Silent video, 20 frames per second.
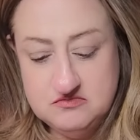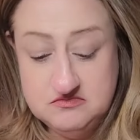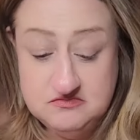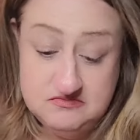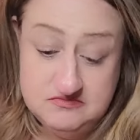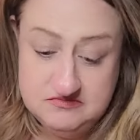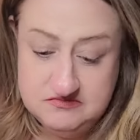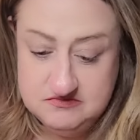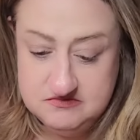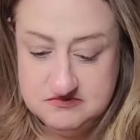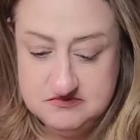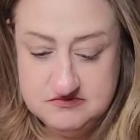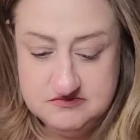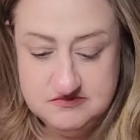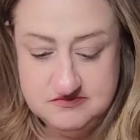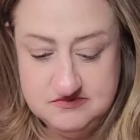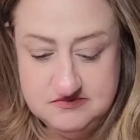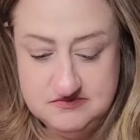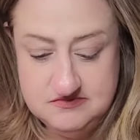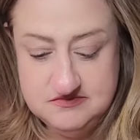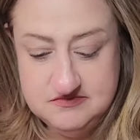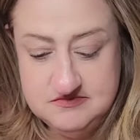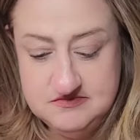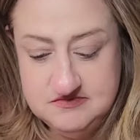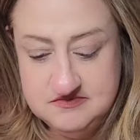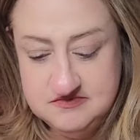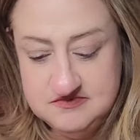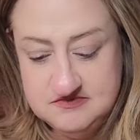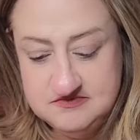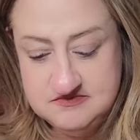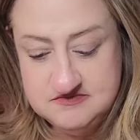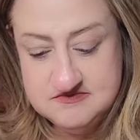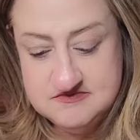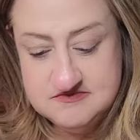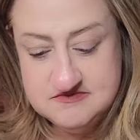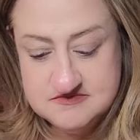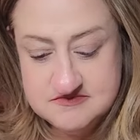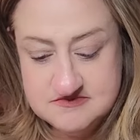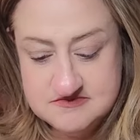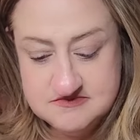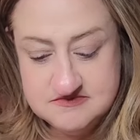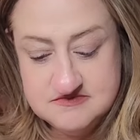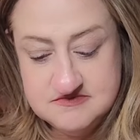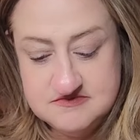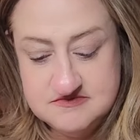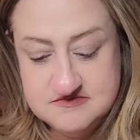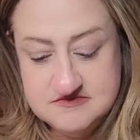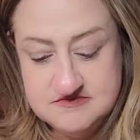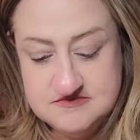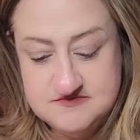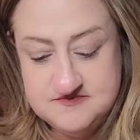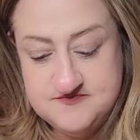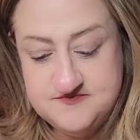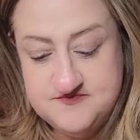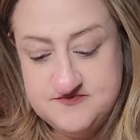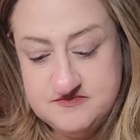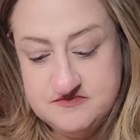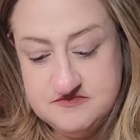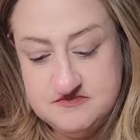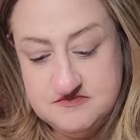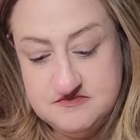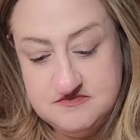(no one is talking)